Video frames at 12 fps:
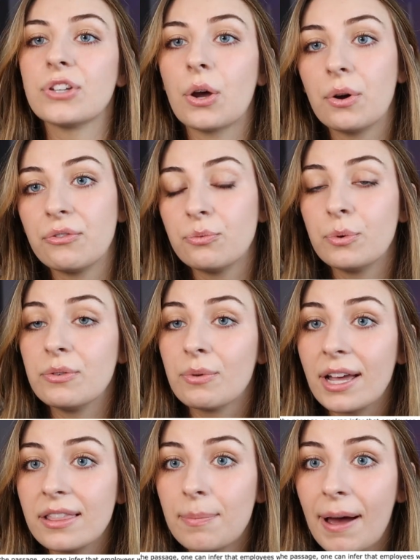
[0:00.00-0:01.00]
So if we
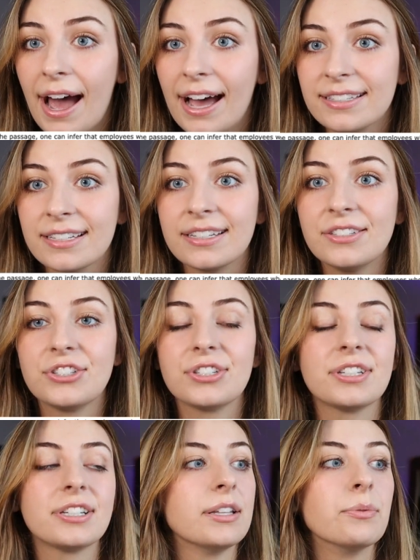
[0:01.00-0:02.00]
read the
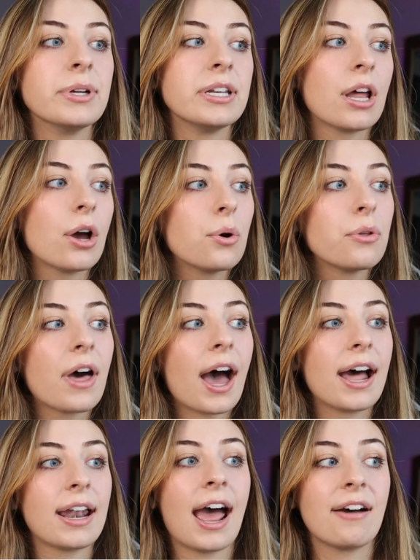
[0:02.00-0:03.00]
passage then we know
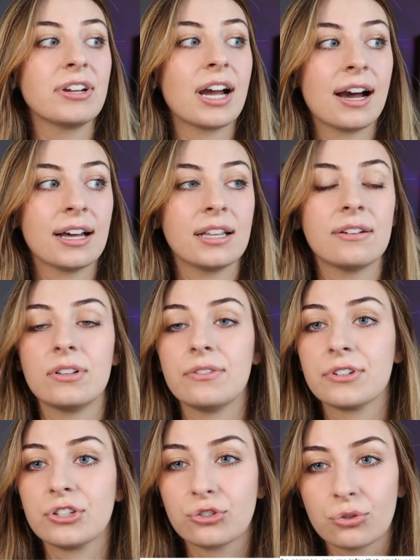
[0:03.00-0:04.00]
that having a high level
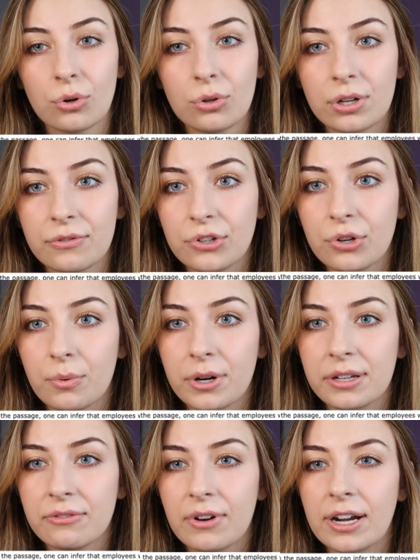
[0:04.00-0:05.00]
of control over your
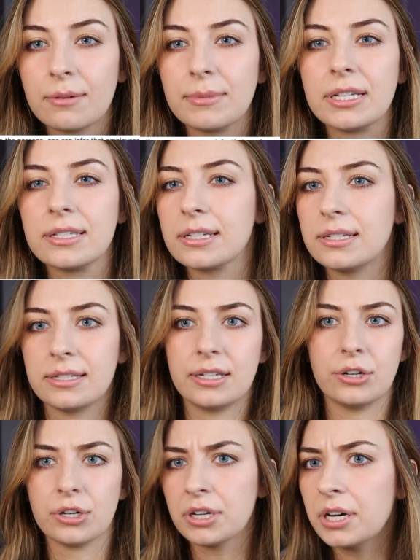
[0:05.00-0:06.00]
work environment is
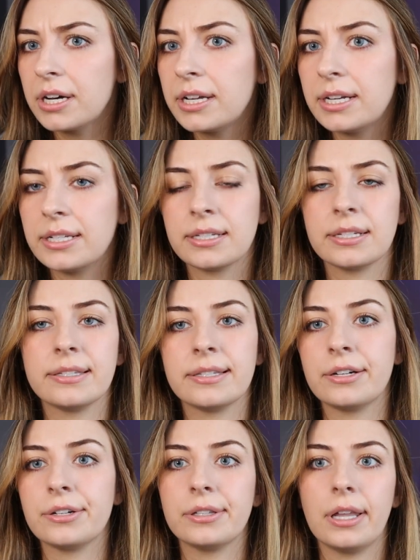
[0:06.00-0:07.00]
considered good. It's
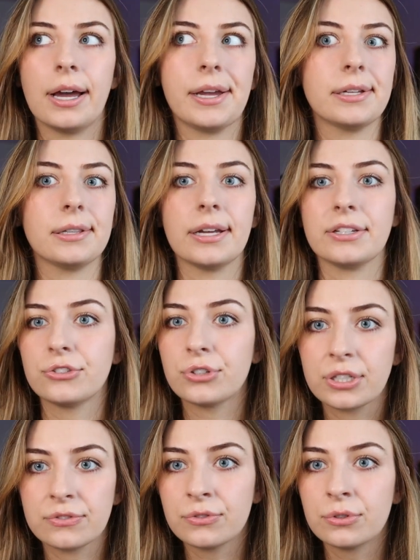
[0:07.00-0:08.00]
considered like less
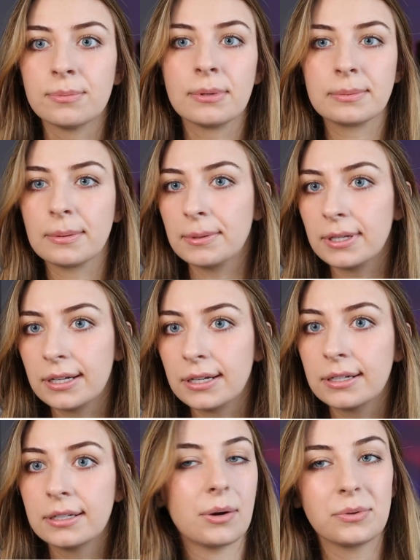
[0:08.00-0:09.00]
stressful, blah, blah,
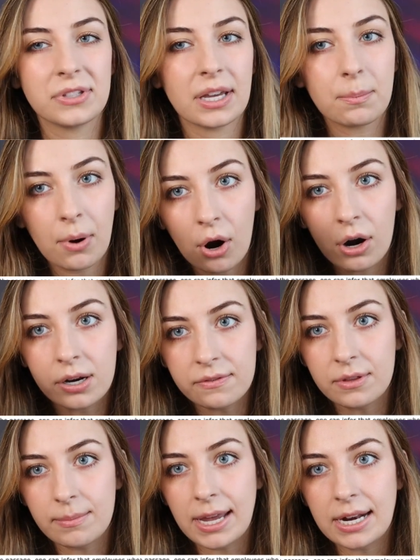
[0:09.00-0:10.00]
blah. That was like part
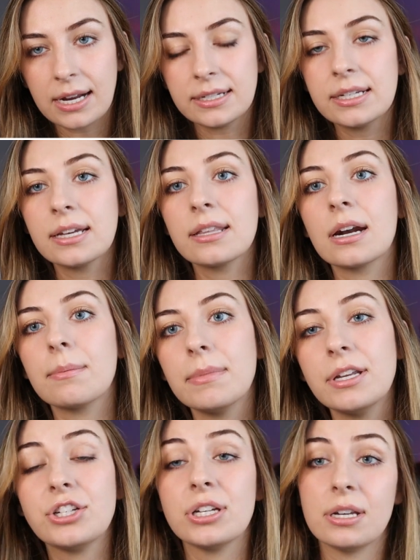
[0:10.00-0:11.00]
of the main idea that I
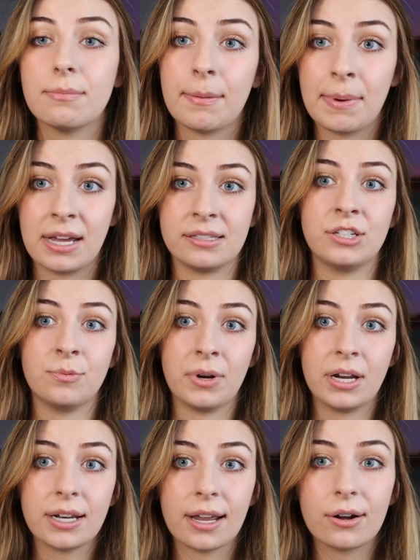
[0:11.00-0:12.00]
mentioned in my passage
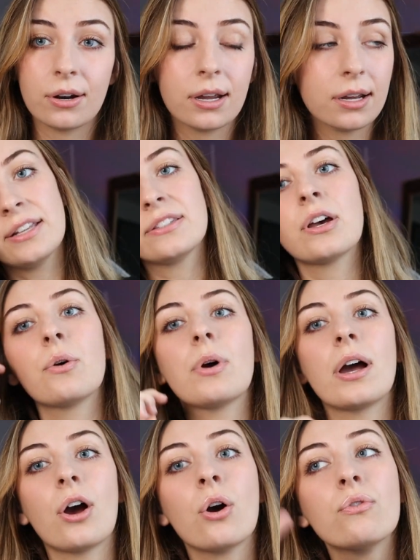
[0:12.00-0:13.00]
breakdown. And
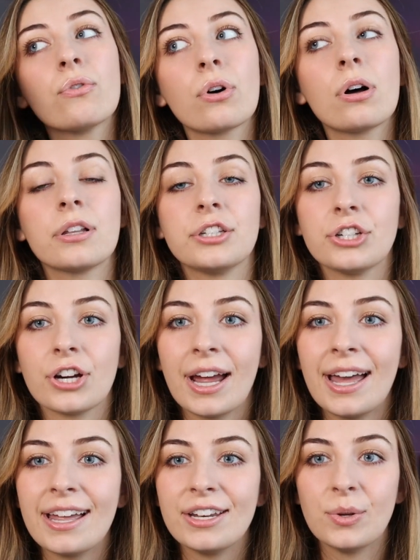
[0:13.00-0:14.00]
so overall in your
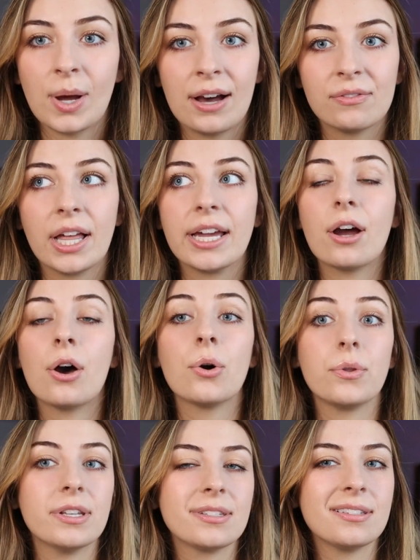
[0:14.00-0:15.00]
head, you have like,
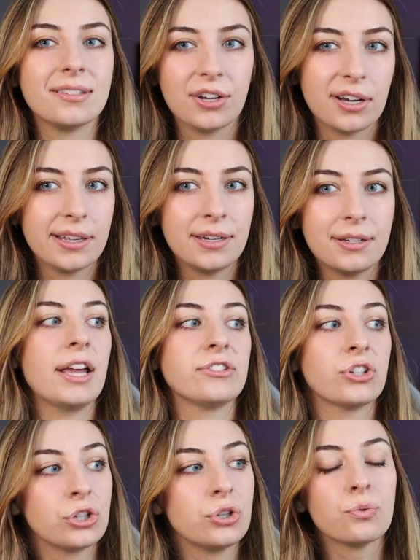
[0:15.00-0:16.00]
oh, this is good. And
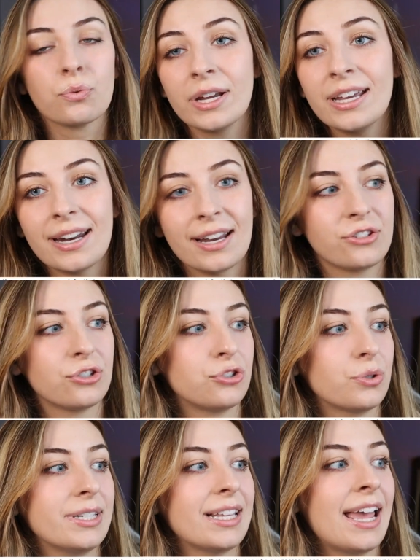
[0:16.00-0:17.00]
so you read answer
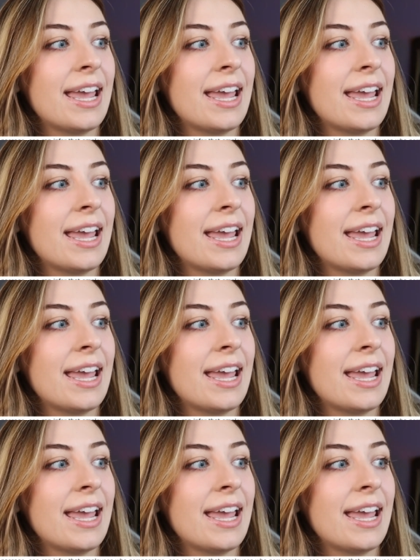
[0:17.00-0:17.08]
choice